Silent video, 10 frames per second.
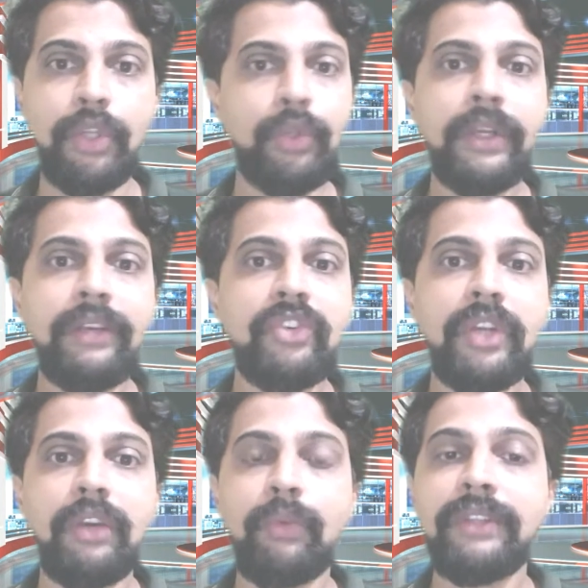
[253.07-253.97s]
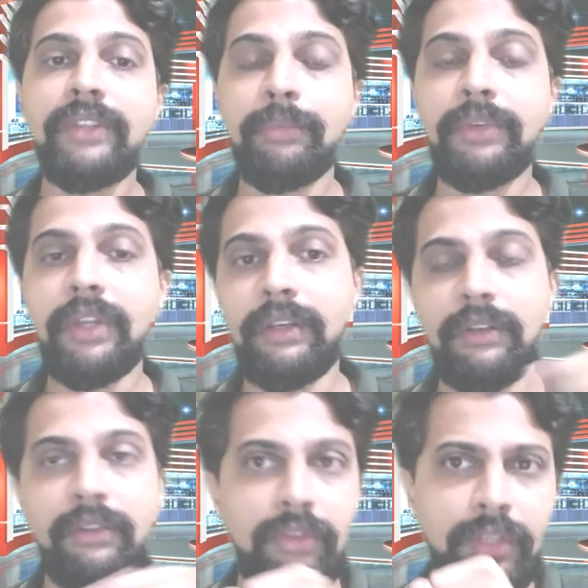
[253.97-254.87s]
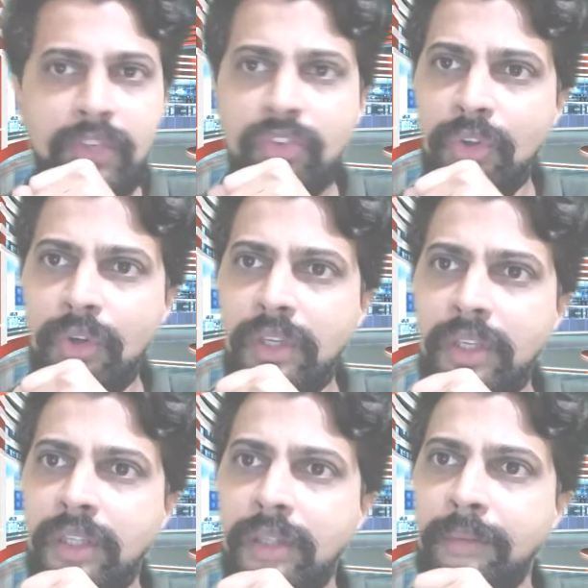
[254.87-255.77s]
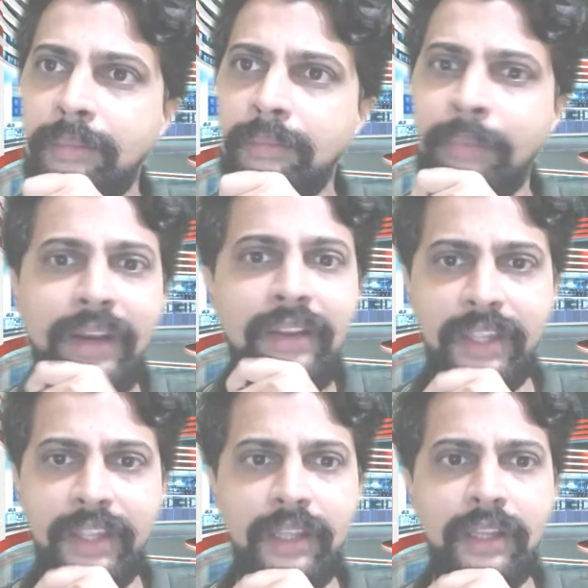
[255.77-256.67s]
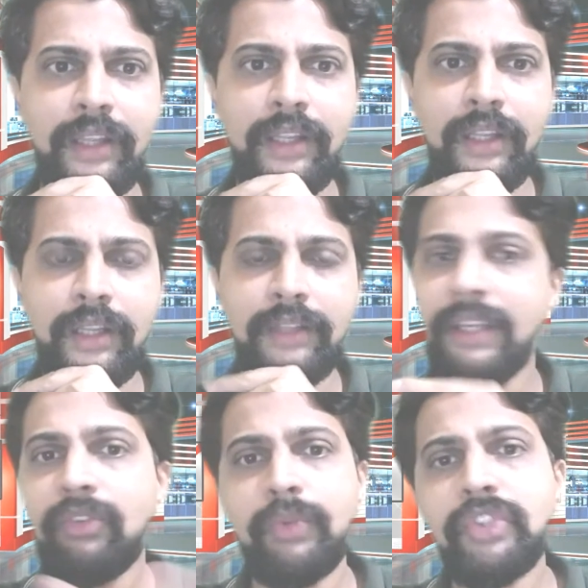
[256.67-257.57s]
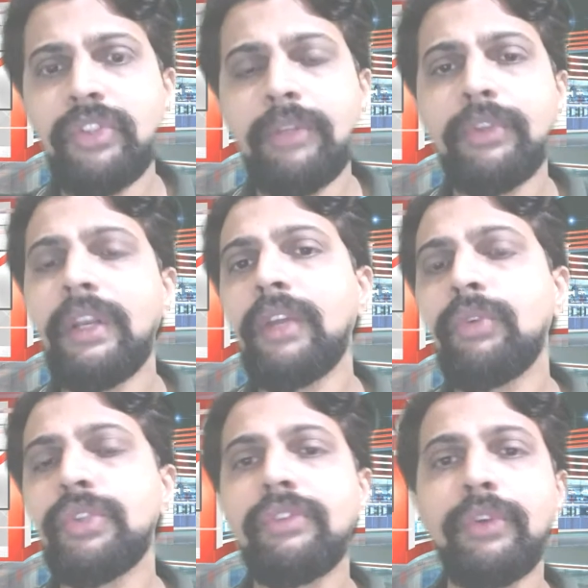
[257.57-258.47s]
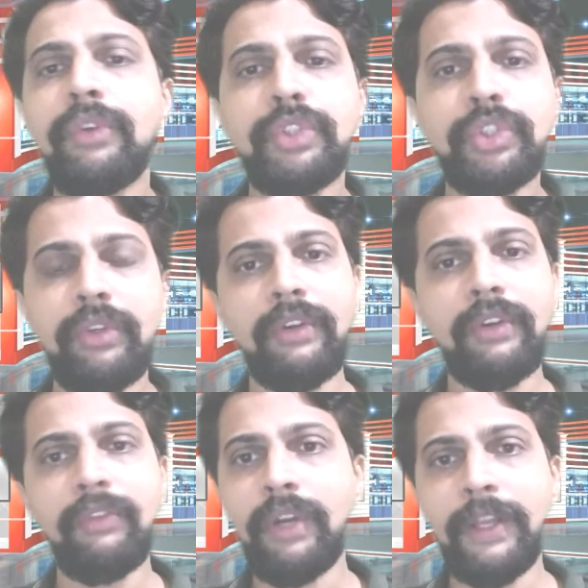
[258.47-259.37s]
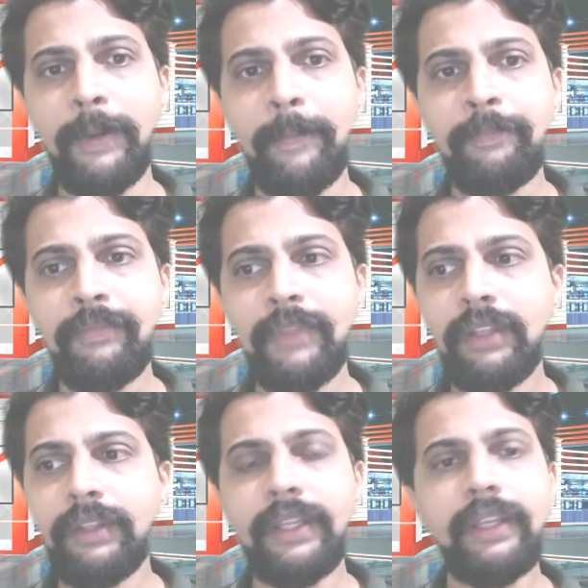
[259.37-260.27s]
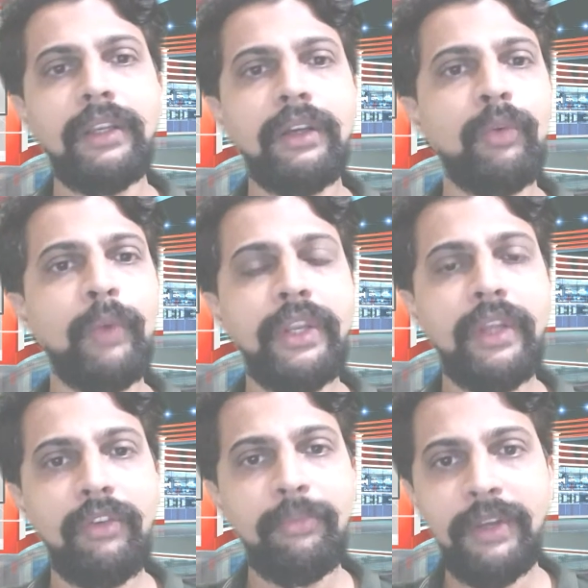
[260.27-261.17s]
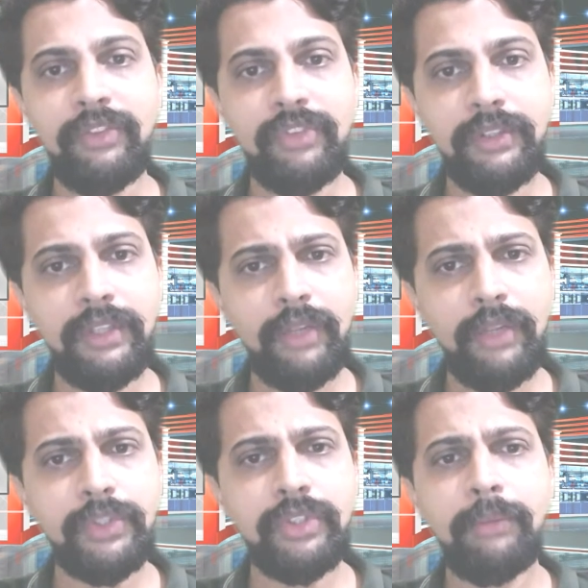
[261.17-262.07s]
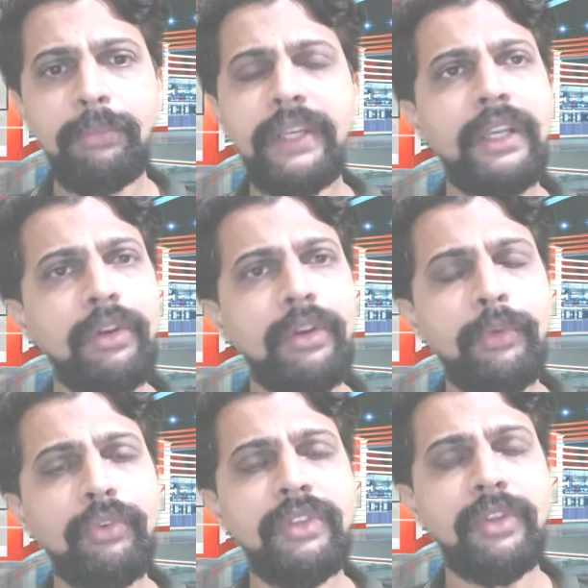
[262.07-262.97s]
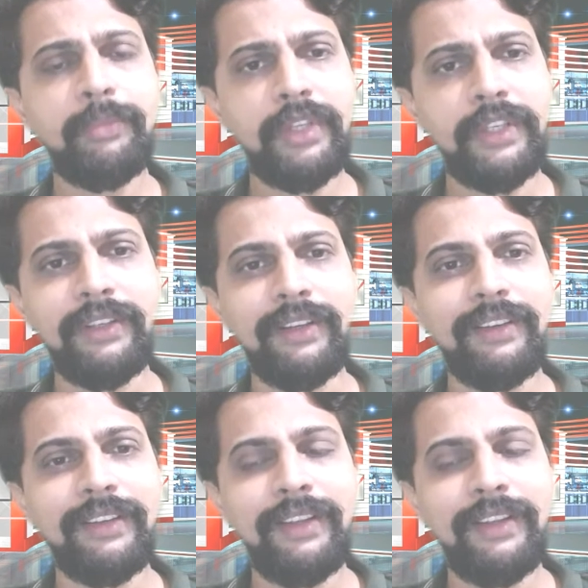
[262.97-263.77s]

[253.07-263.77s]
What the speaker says: You can start with subtitles. It's not a bad thing. Then switch them to the language of your choice for a while. Then, when you have mastered the language, completely remove the subtitle.